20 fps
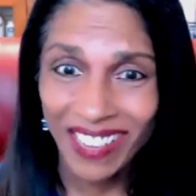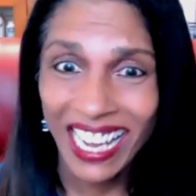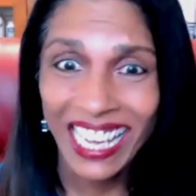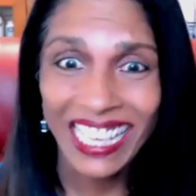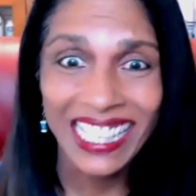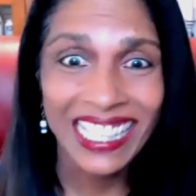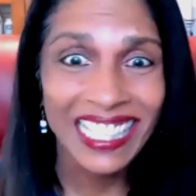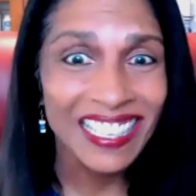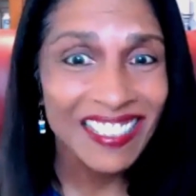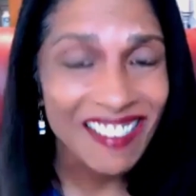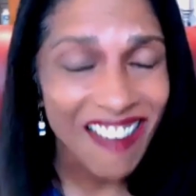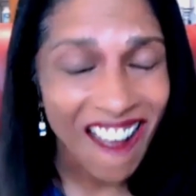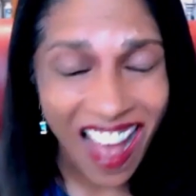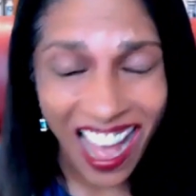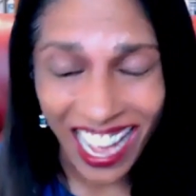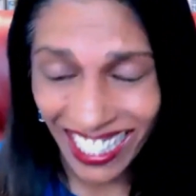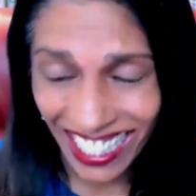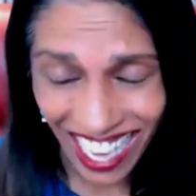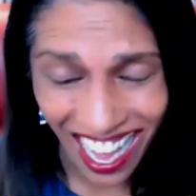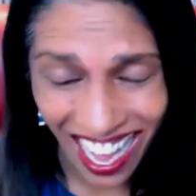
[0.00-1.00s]
It's
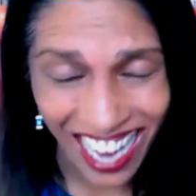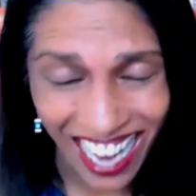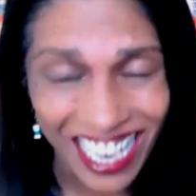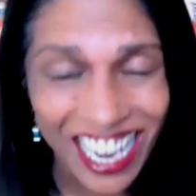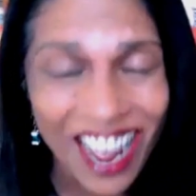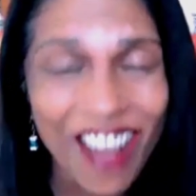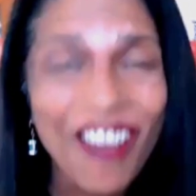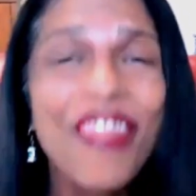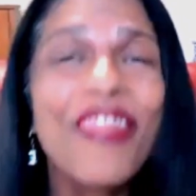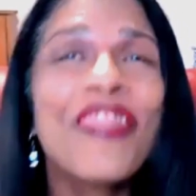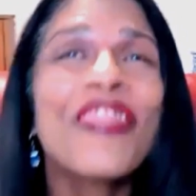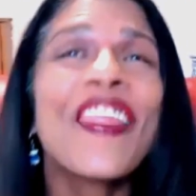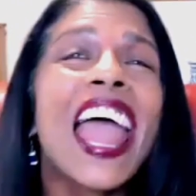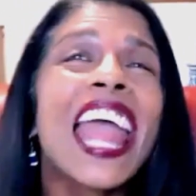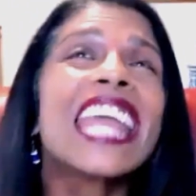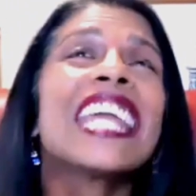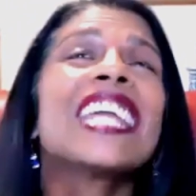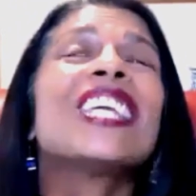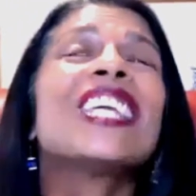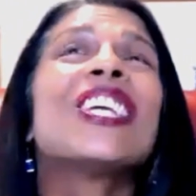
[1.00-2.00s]
not. I know.
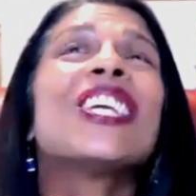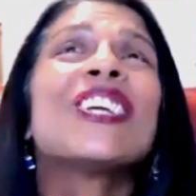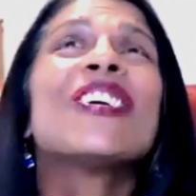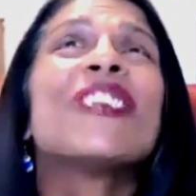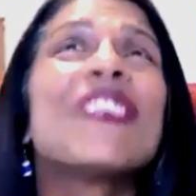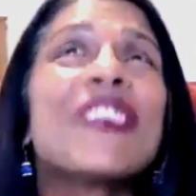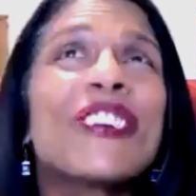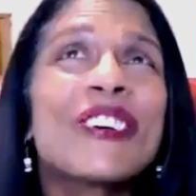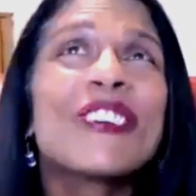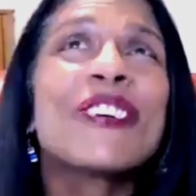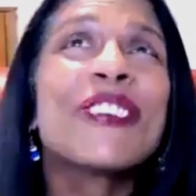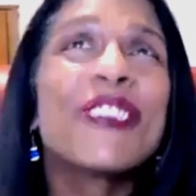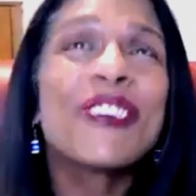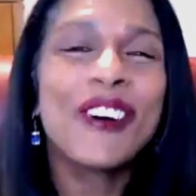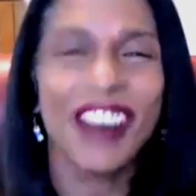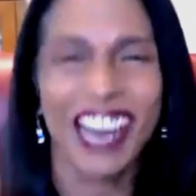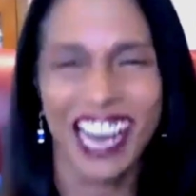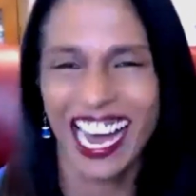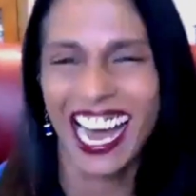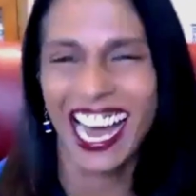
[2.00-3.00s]
Thank
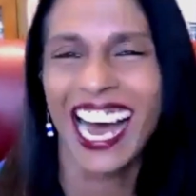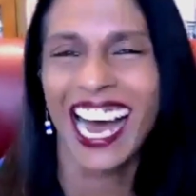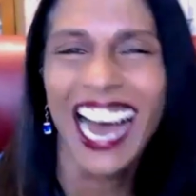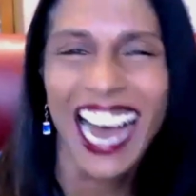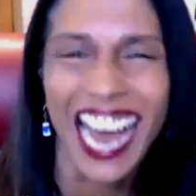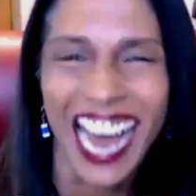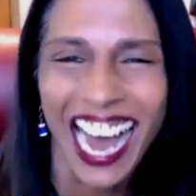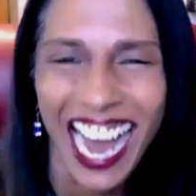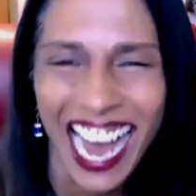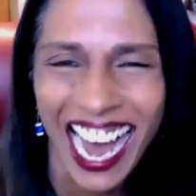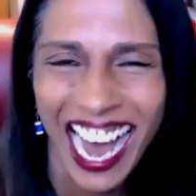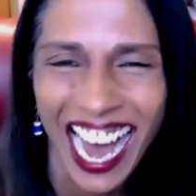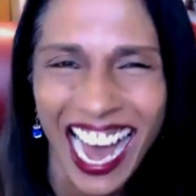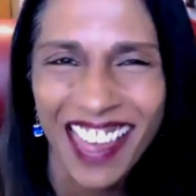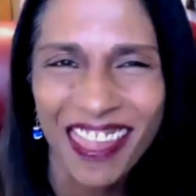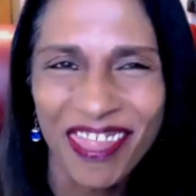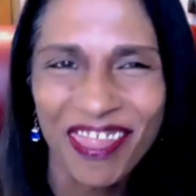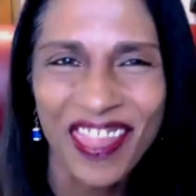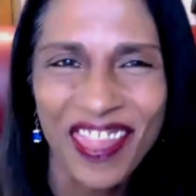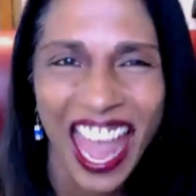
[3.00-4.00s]
you.
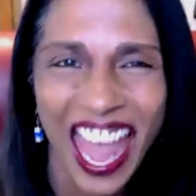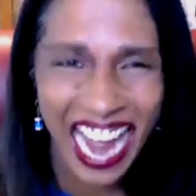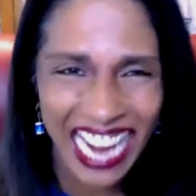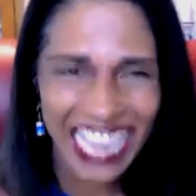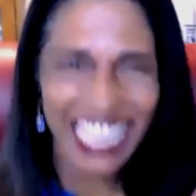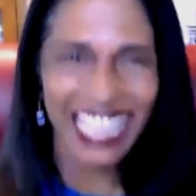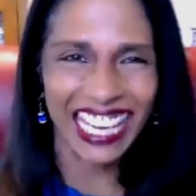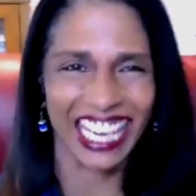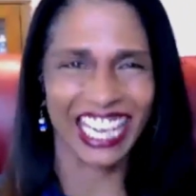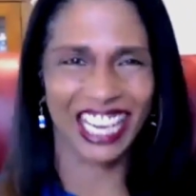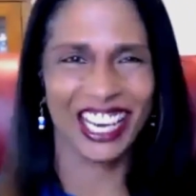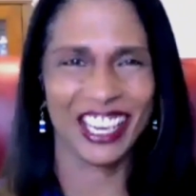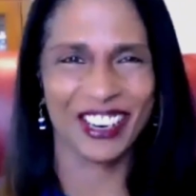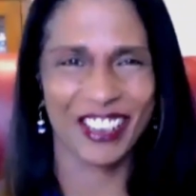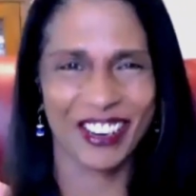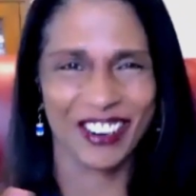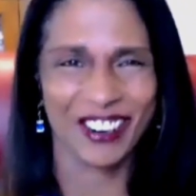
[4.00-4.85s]
Thank you.